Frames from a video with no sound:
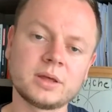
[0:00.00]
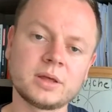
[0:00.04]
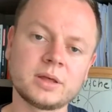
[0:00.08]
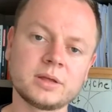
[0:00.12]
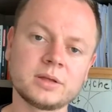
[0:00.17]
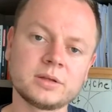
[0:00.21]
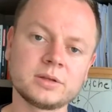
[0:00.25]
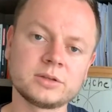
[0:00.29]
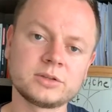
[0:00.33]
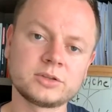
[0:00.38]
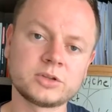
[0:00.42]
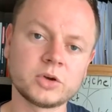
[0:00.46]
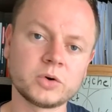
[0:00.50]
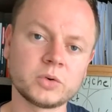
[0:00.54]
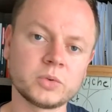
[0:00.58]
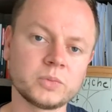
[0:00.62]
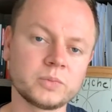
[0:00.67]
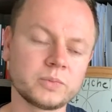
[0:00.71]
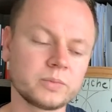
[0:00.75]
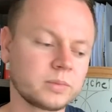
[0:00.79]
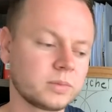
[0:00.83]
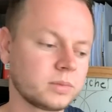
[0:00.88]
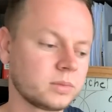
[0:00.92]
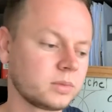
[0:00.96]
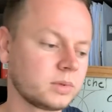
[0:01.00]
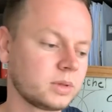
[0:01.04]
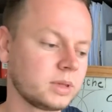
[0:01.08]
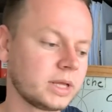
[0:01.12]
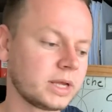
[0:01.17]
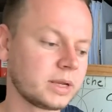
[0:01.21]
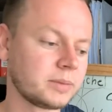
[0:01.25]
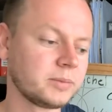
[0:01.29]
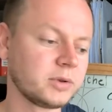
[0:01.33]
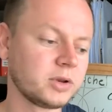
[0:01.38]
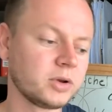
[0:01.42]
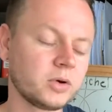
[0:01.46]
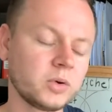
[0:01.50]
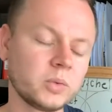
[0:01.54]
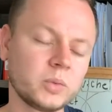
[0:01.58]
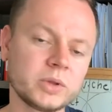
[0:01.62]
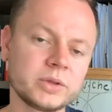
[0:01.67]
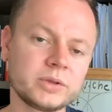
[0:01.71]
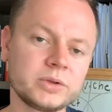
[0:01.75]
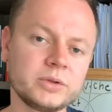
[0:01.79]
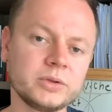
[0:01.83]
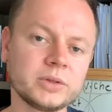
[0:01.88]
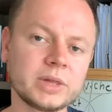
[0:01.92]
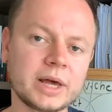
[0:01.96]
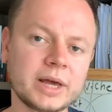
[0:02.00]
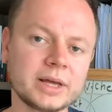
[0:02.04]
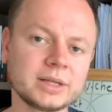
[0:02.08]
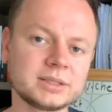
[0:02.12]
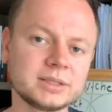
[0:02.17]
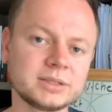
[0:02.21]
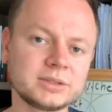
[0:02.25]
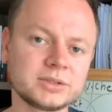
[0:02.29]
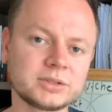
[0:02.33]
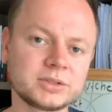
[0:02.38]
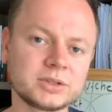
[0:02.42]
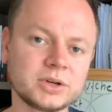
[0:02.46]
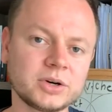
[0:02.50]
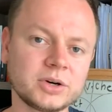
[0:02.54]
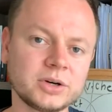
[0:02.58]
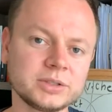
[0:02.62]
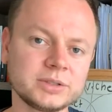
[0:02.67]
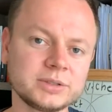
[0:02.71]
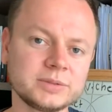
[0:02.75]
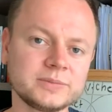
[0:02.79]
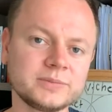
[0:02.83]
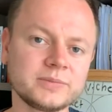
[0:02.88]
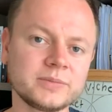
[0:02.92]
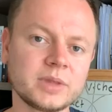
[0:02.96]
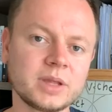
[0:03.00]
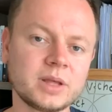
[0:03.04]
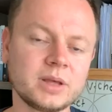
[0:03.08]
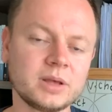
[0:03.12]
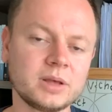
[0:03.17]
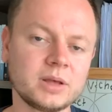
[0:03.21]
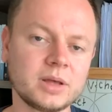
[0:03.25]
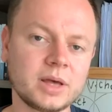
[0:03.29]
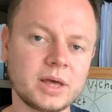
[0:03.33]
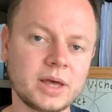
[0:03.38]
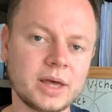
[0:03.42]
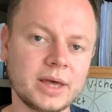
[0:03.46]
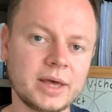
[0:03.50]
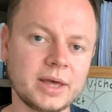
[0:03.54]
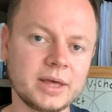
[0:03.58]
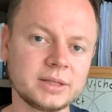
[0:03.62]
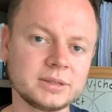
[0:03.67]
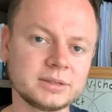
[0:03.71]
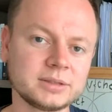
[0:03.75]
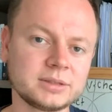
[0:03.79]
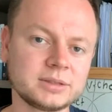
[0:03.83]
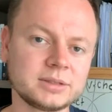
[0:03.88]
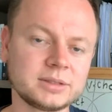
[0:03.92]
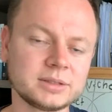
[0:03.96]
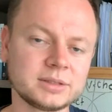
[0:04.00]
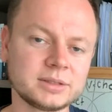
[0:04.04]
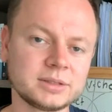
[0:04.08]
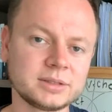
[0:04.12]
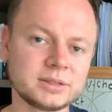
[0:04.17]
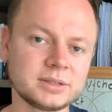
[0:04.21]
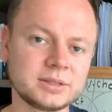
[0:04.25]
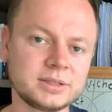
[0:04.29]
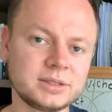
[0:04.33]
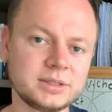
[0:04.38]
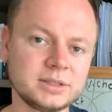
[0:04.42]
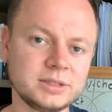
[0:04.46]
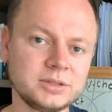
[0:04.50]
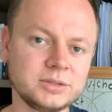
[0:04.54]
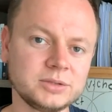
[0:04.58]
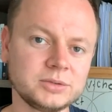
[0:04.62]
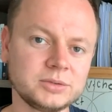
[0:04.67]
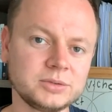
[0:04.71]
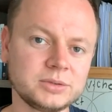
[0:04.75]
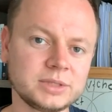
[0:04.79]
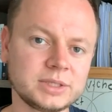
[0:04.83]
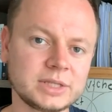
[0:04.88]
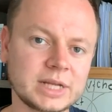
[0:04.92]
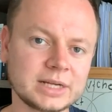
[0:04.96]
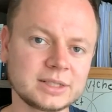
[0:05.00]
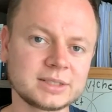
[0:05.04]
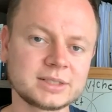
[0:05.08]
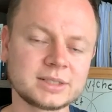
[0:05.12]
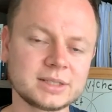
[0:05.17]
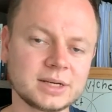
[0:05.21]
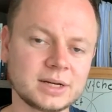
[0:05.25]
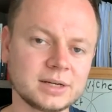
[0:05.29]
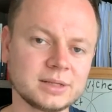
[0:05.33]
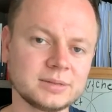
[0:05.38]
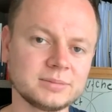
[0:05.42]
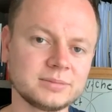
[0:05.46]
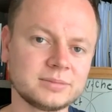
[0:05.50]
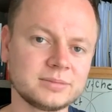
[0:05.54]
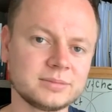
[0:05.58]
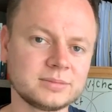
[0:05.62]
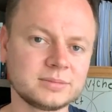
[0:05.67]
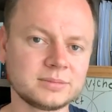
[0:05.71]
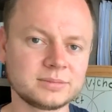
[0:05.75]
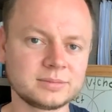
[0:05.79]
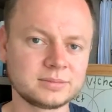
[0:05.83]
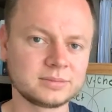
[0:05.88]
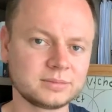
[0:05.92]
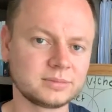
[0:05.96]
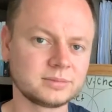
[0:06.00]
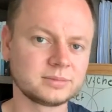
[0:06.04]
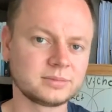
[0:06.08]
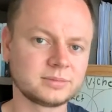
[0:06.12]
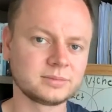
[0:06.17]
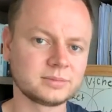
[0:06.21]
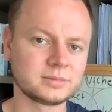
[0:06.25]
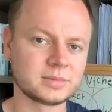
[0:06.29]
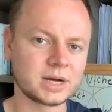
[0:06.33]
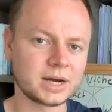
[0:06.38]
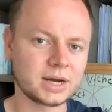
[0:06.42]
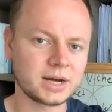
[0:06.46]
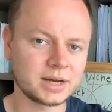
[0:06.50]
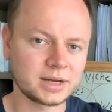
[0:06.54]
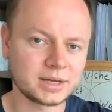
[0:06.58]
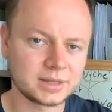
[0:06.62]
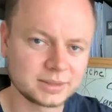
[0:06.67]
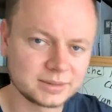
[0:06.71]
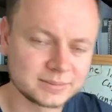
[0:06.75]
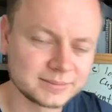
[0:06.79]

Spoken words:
So let me know whether you liked it or not, and see you next time. Bye.